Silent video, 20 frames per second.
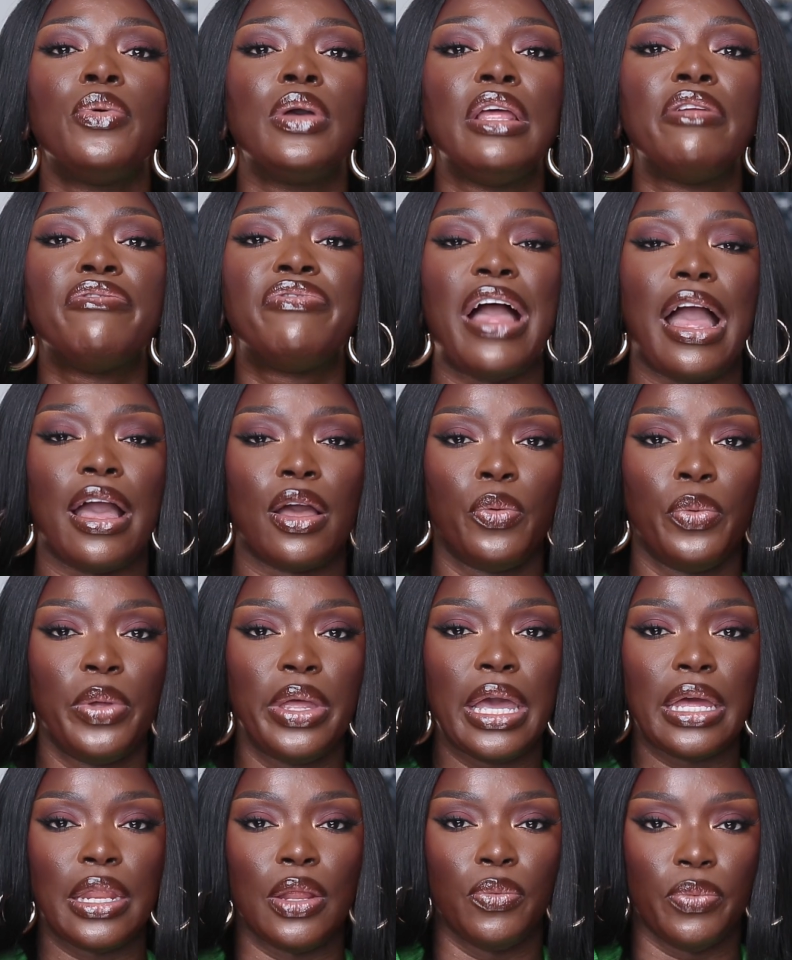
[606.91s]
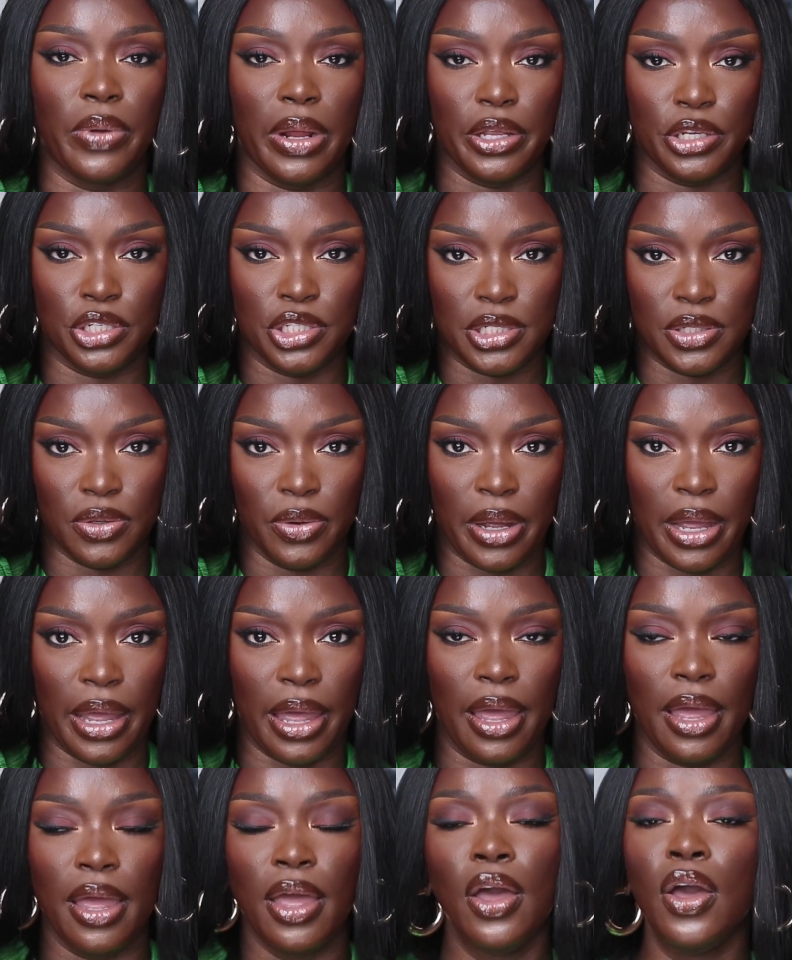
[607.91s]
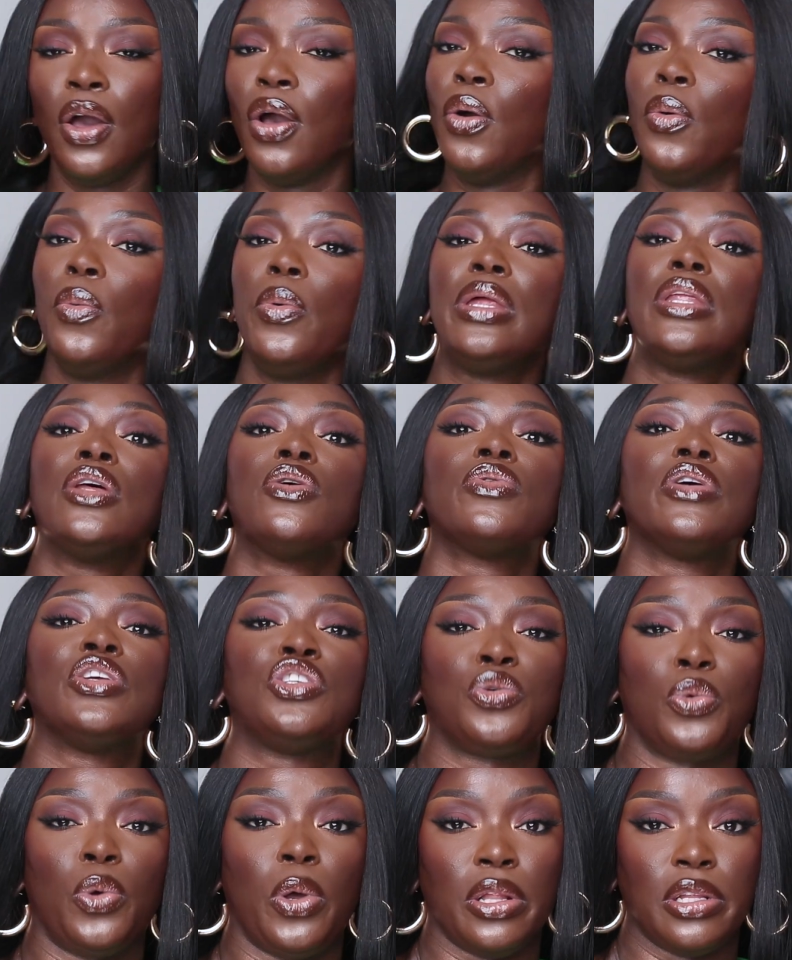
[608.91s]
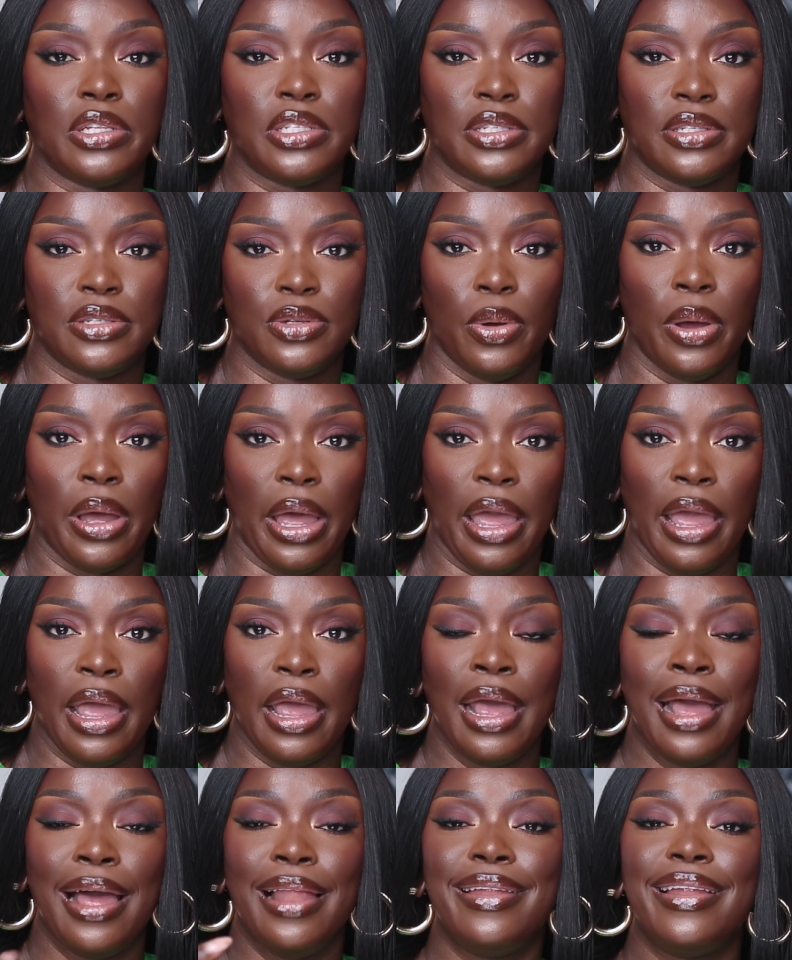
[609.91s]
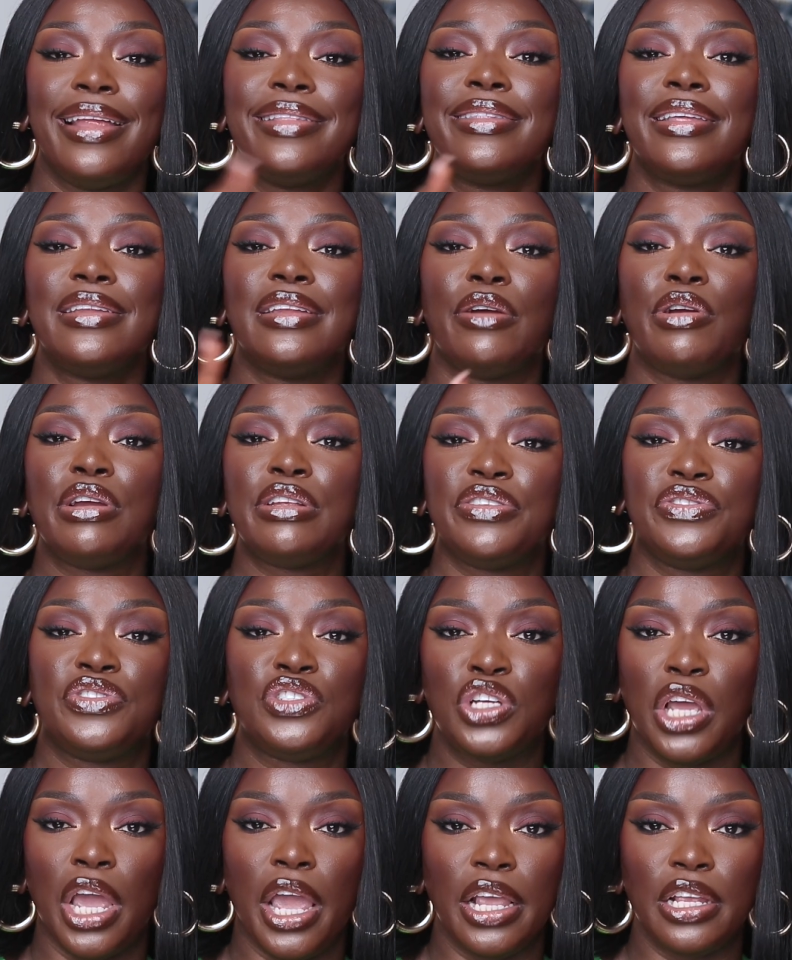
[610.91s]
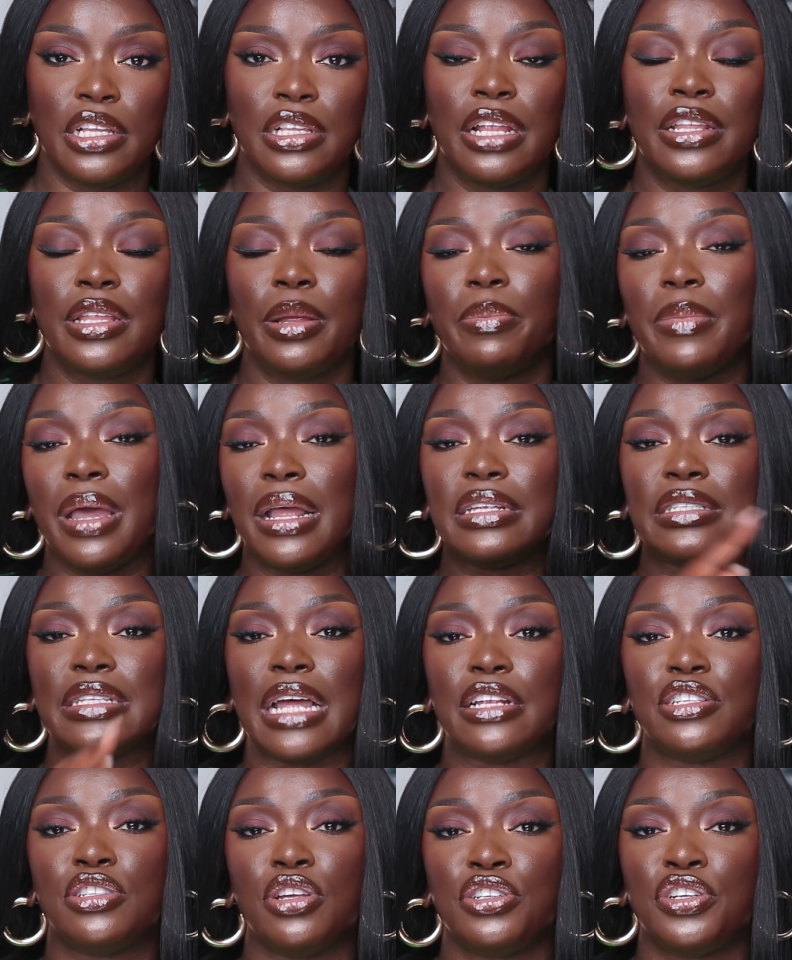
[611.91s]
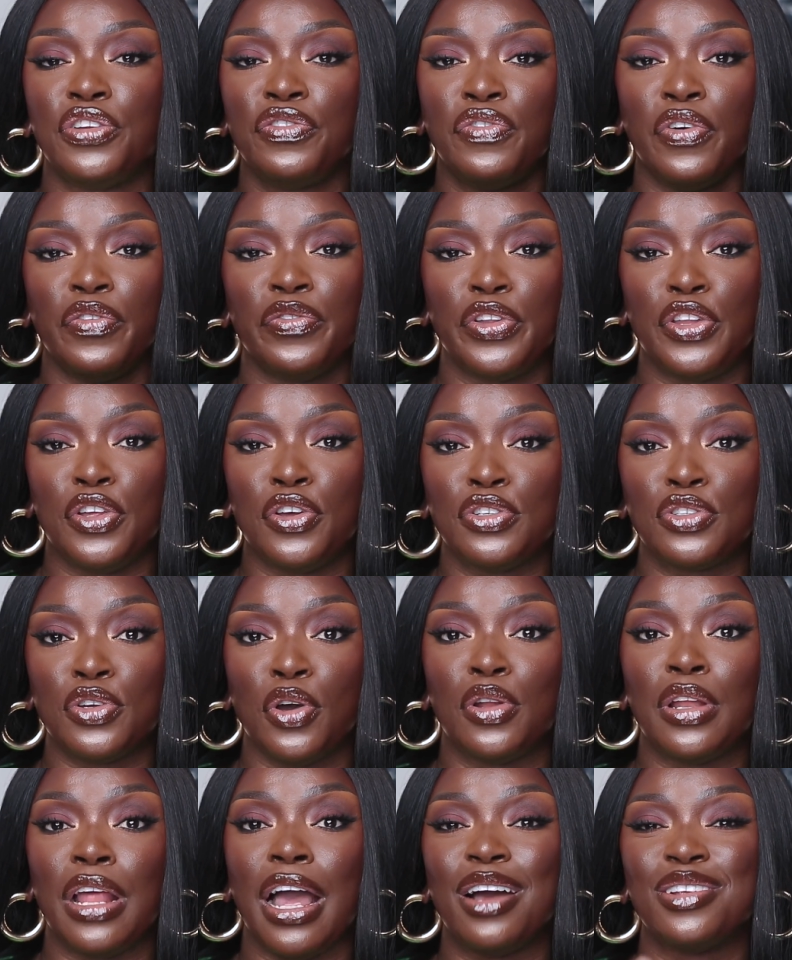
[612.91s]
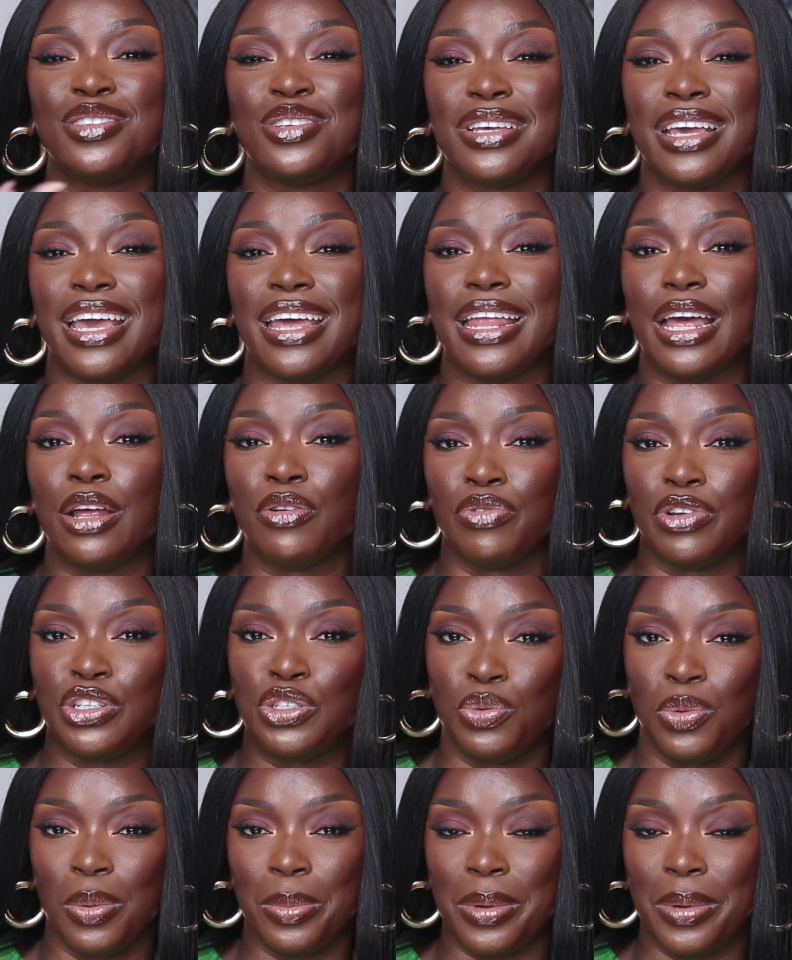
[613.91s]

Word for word: In fact, we're getting rich, okay? We're the rich ones, okay? Let the narratives change. Let the men start searching for videos on how to get a rich